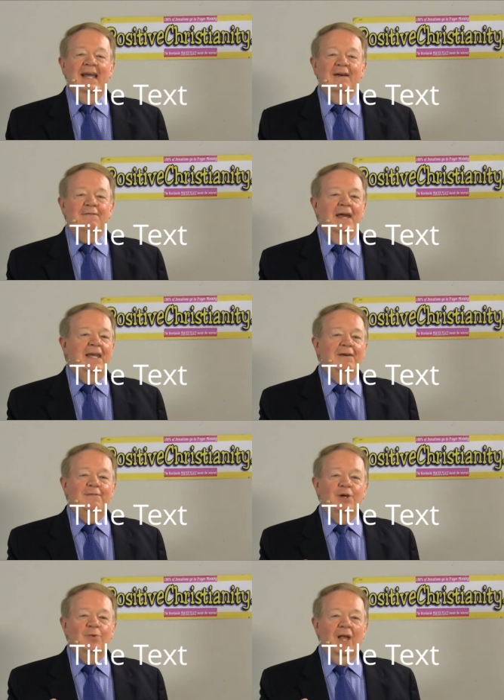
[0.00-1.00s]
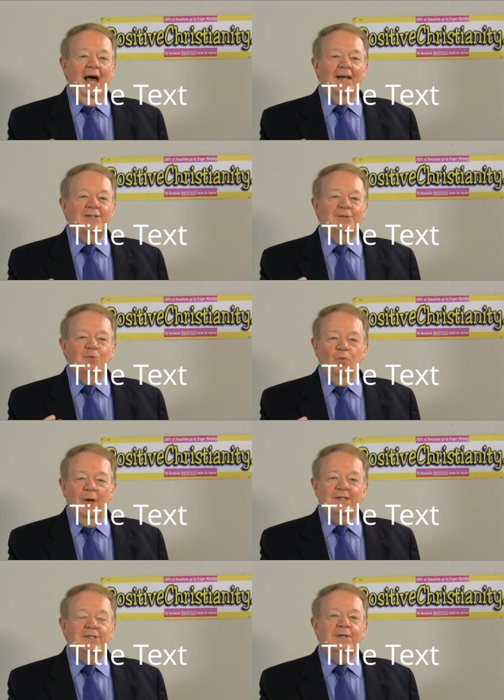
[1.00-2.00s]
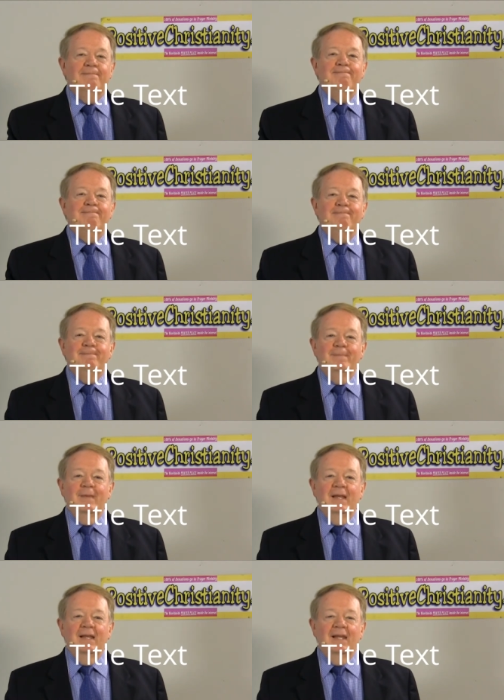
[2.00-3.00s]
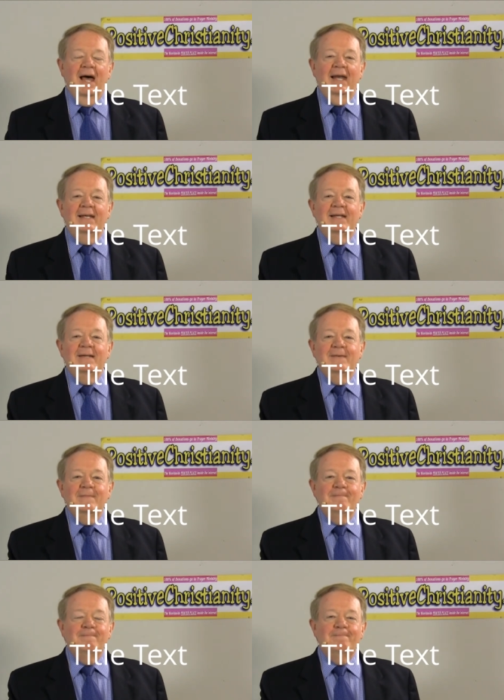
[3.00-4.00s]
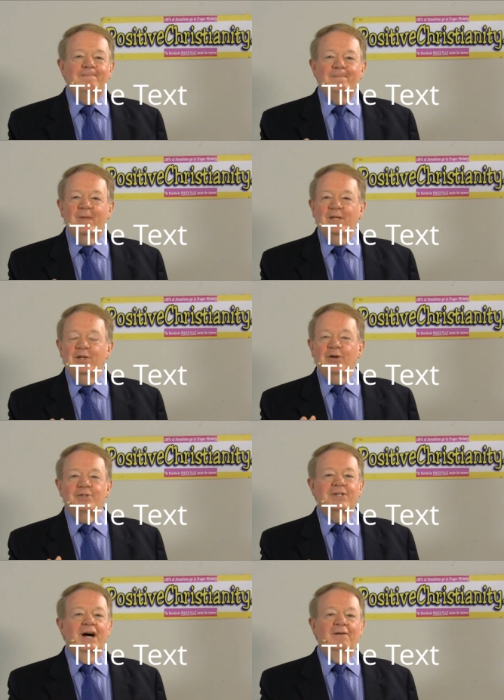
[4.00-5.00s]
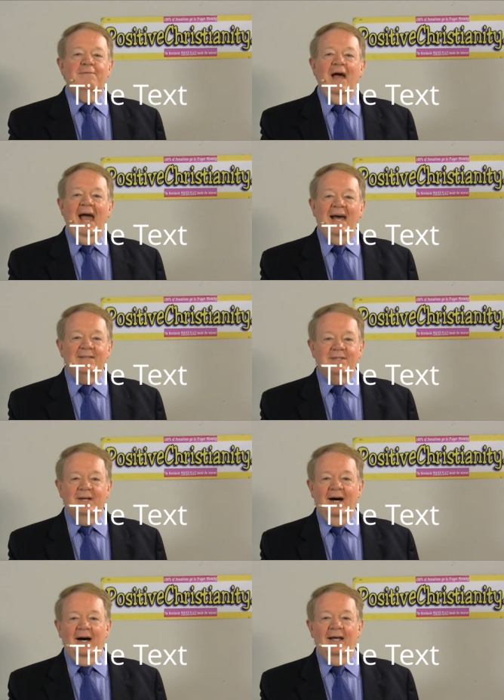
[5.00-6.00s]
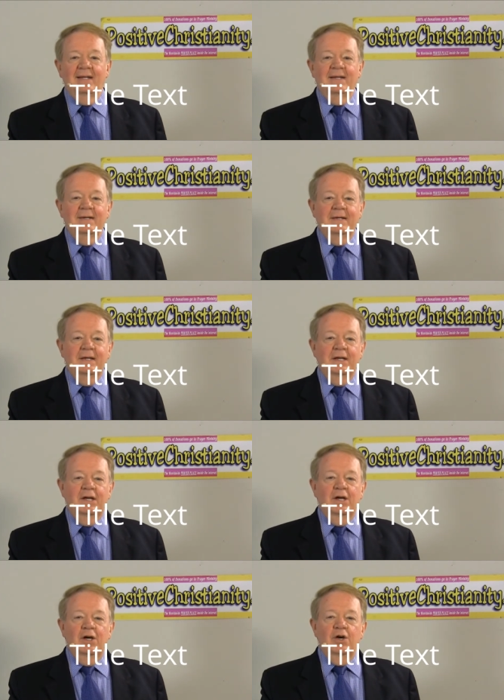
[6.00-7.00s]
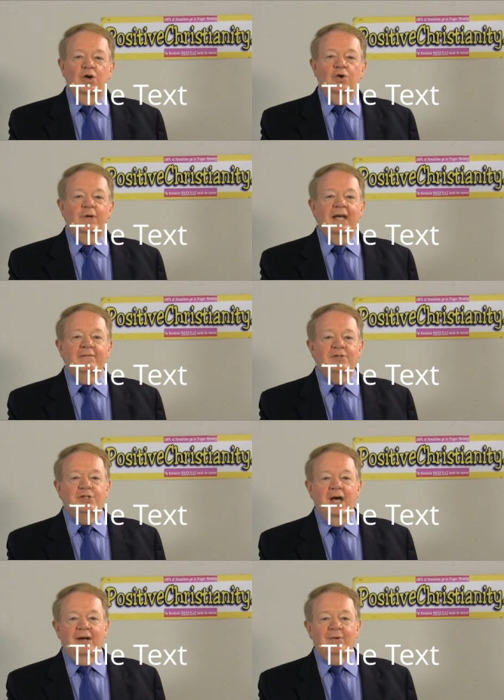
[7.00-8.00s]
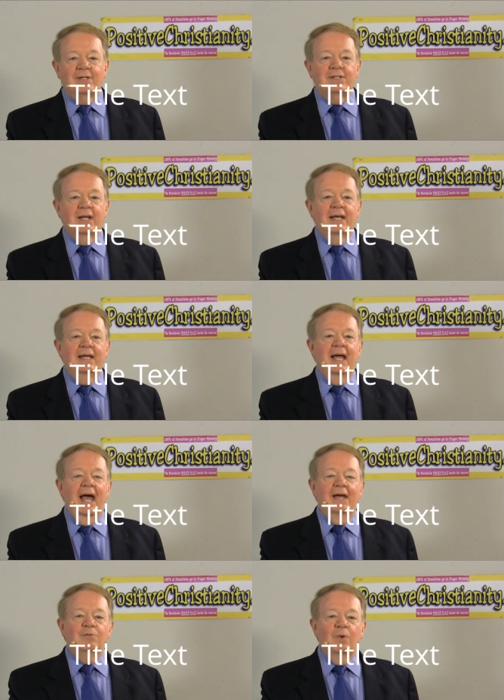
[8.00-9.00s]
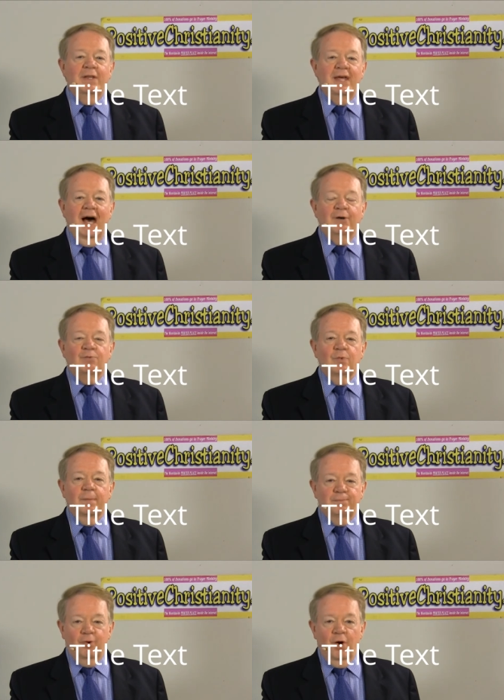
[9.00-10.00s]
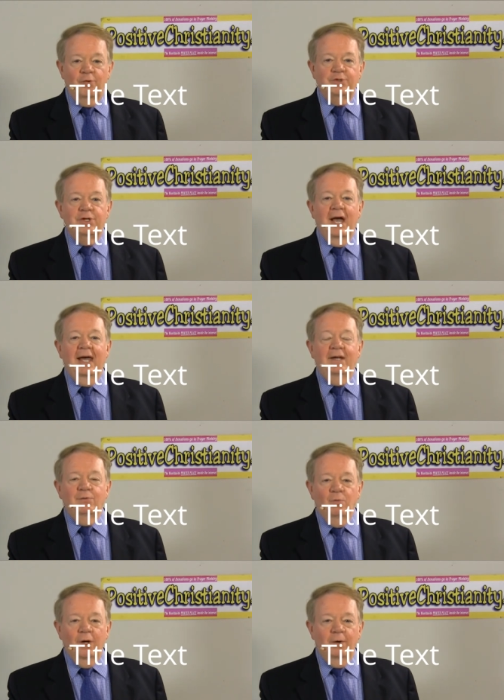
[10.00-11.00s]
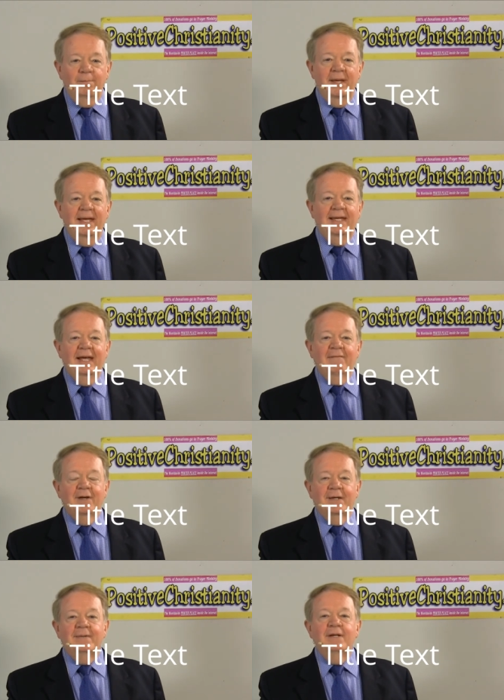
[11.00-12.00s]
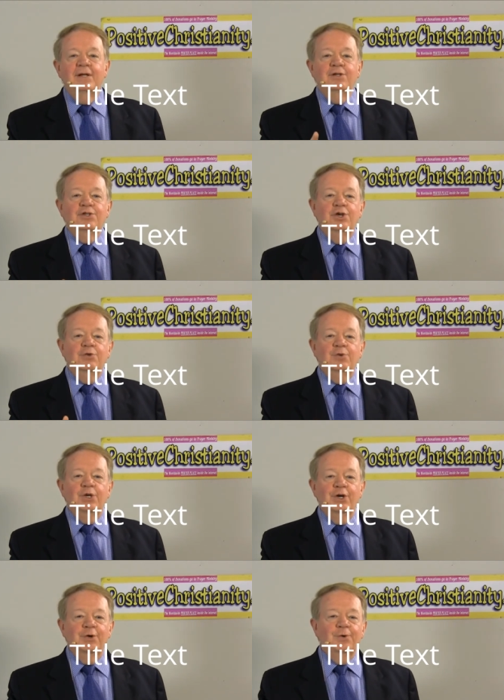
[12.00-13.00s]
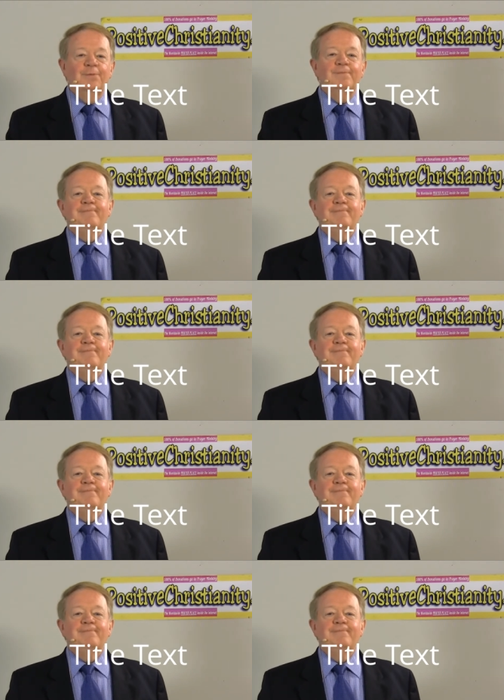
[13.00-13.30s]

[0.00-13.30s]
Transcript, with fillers: If any of you lacks wisdom, let yourself ask God, who gives generously and without reproach, and it will be given to you.